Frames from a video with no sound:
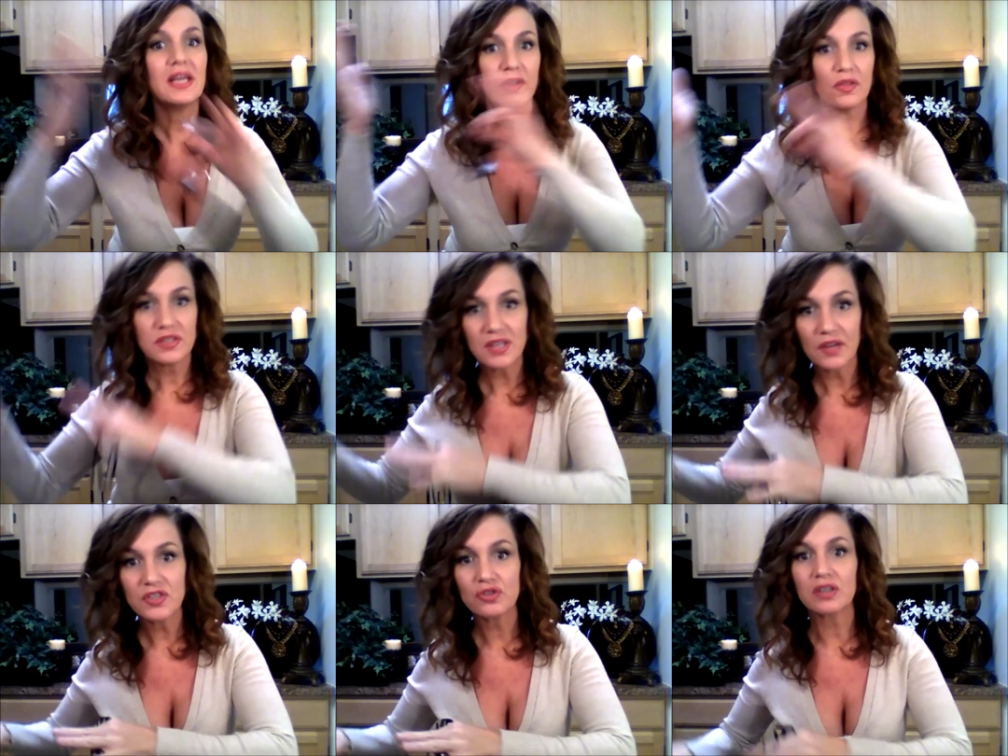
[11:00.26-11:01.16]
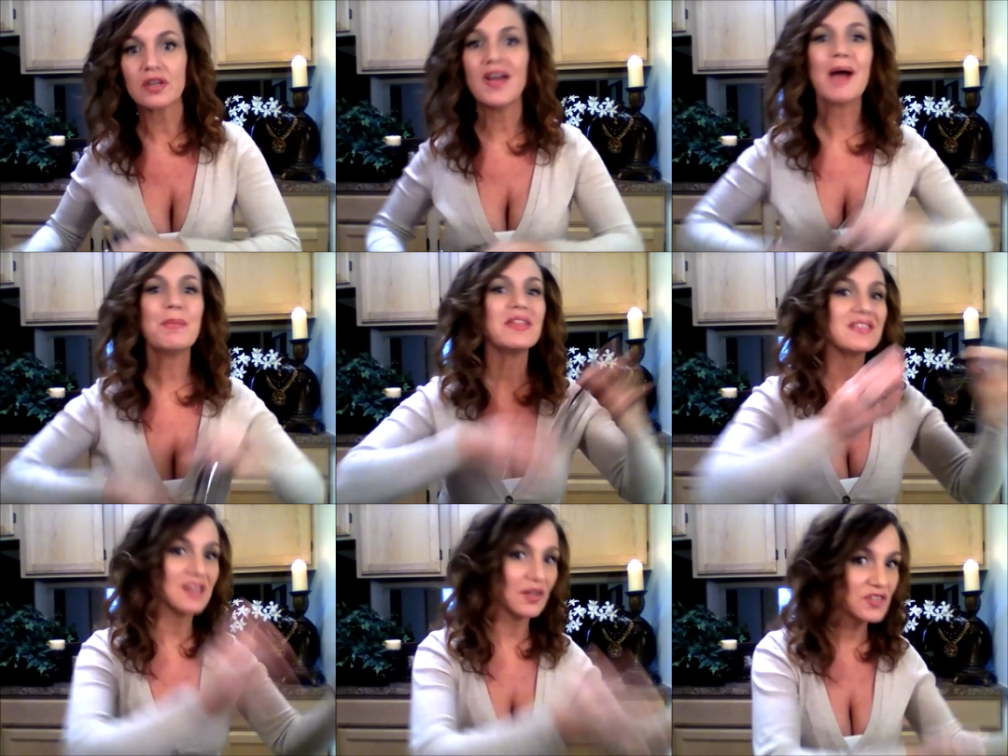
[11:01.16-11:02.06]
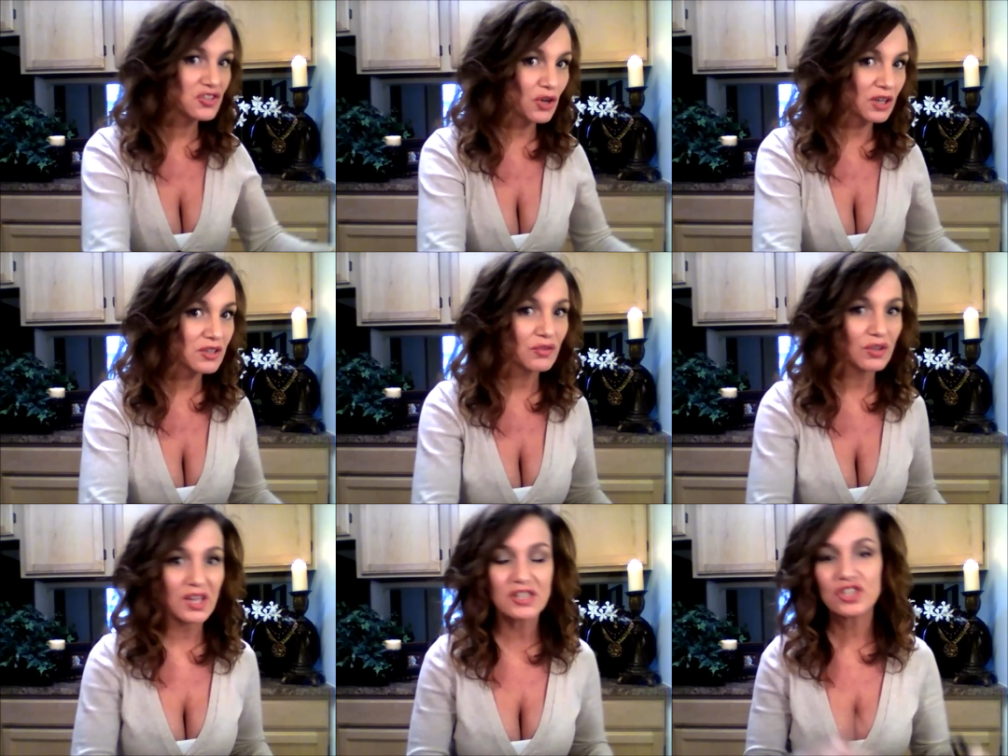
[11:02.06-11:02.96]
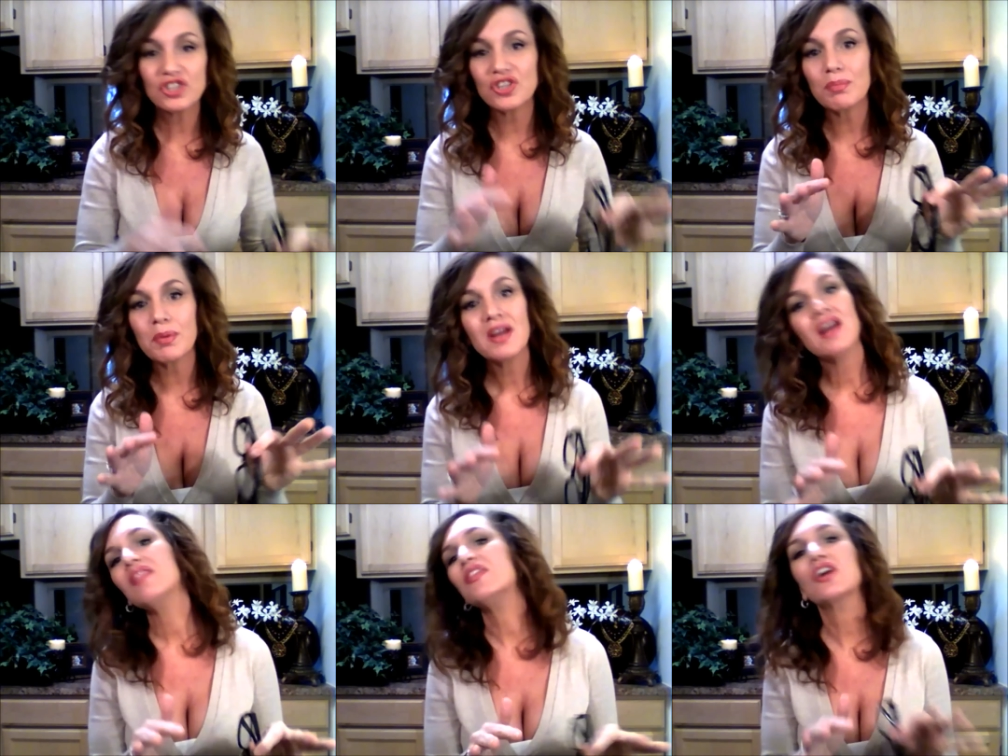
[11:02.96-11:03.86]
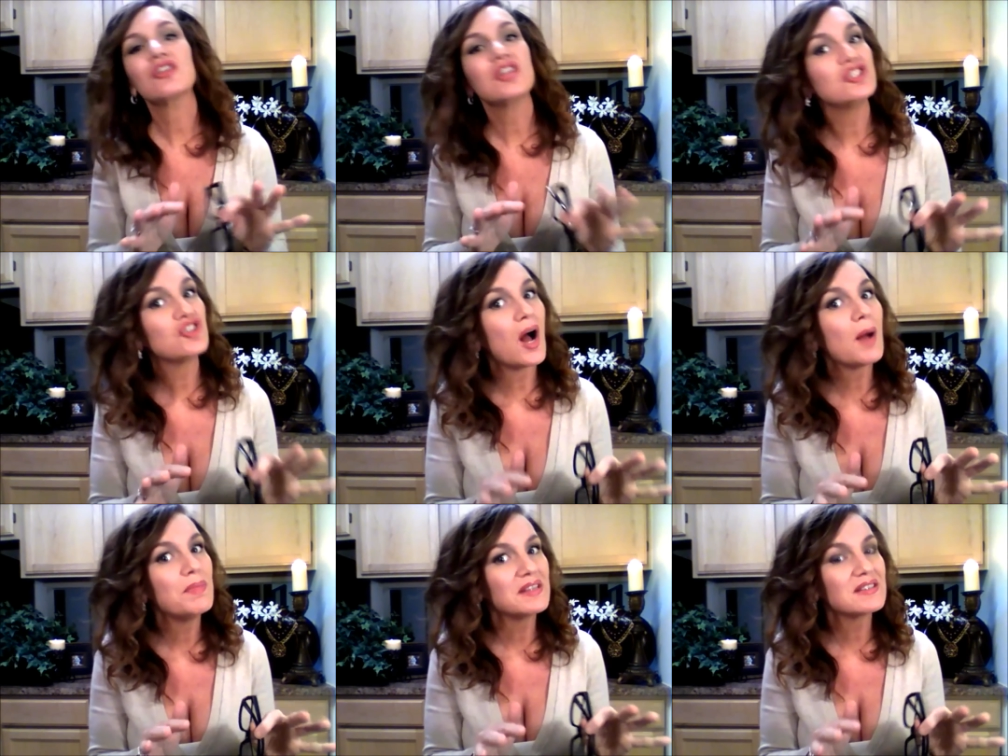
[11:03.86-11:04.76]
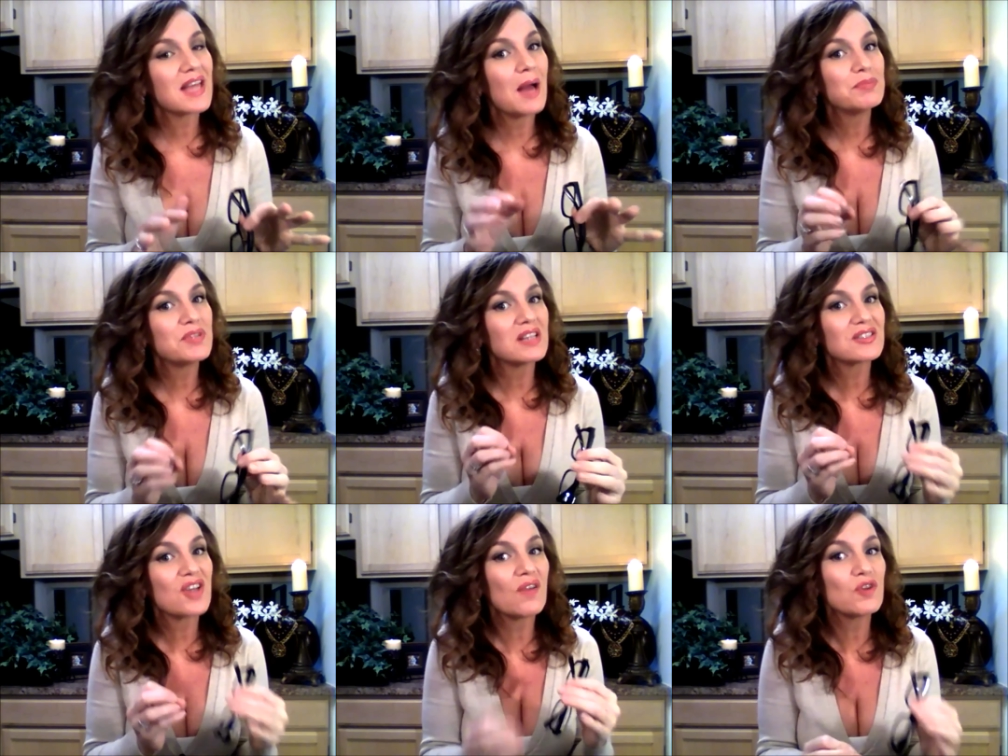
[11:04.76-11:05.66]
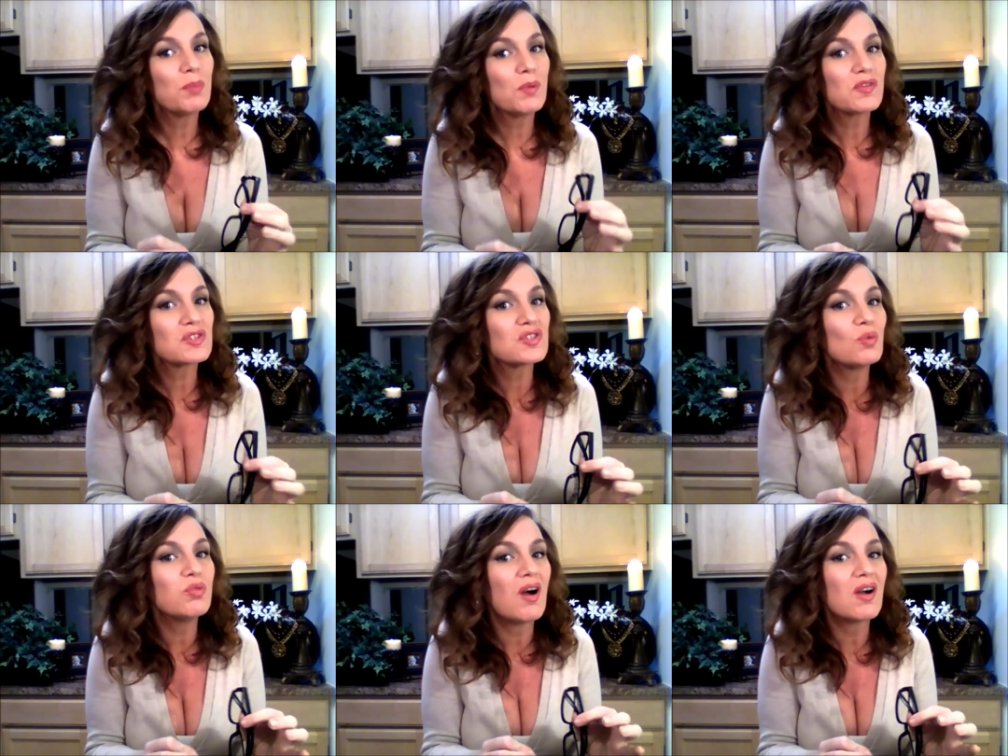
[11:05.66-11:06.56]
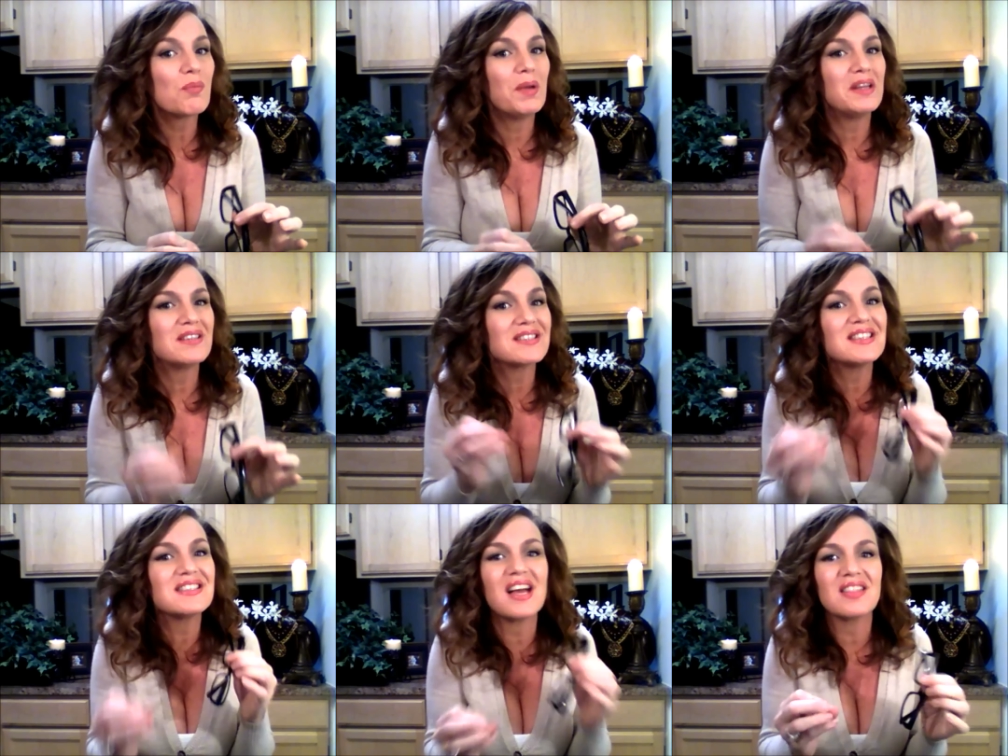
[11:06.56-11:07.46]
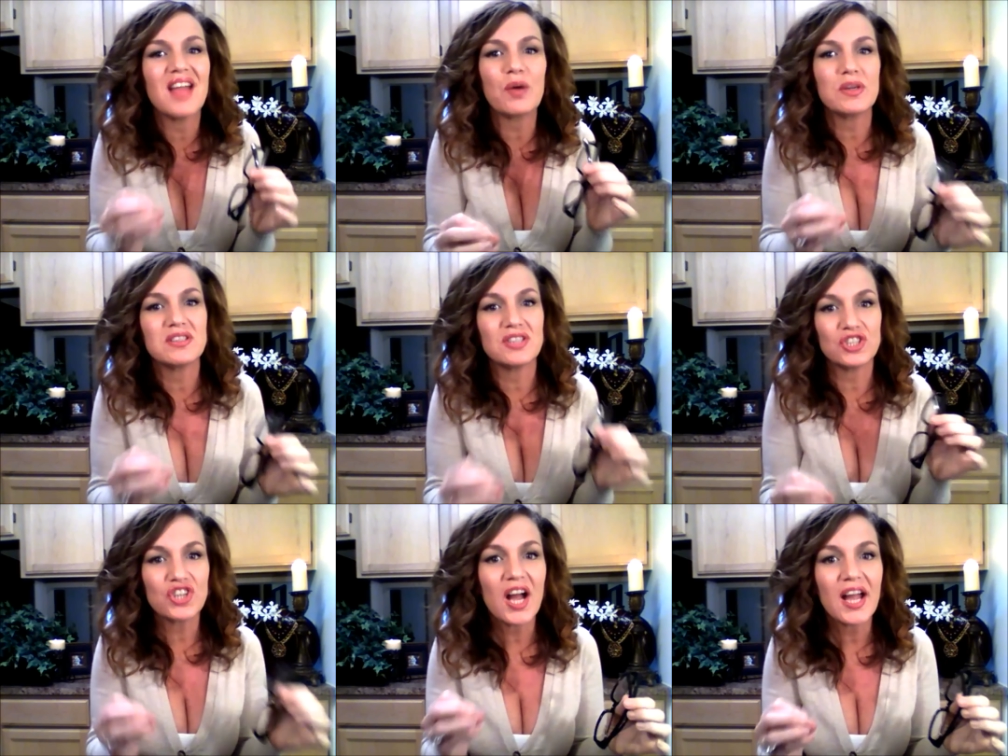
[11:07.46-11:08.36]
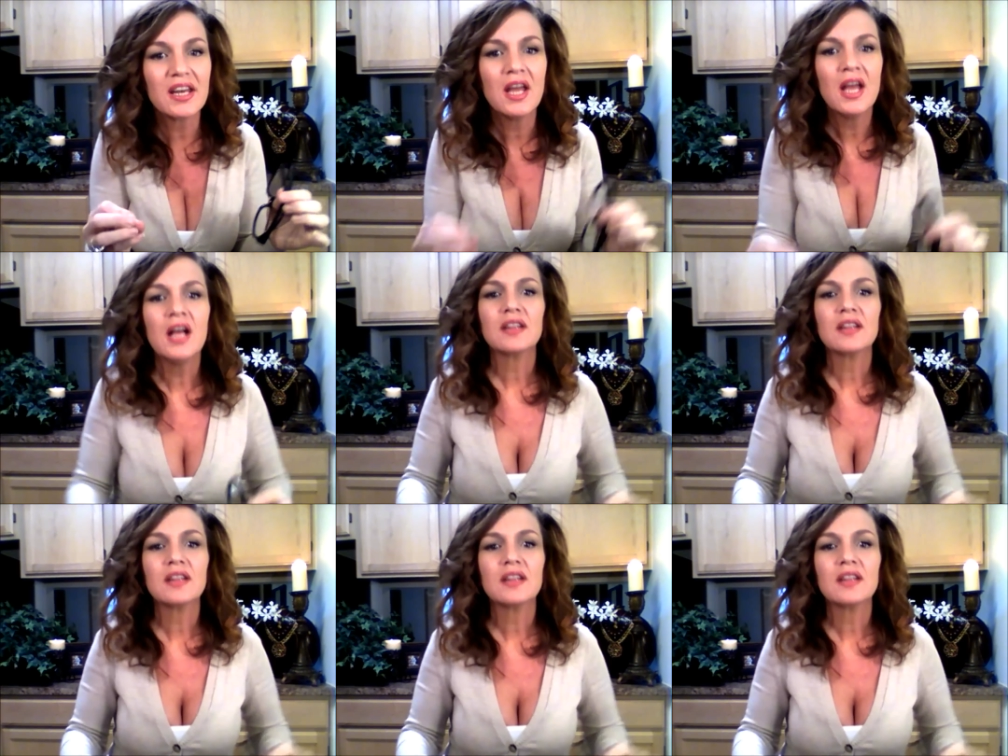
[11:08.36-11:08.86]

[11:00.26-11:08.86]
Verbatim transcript: either the self-destructive habit, the self-destructive relationship, the job that's kept us comfortable for so long but doesn't allow us to shine.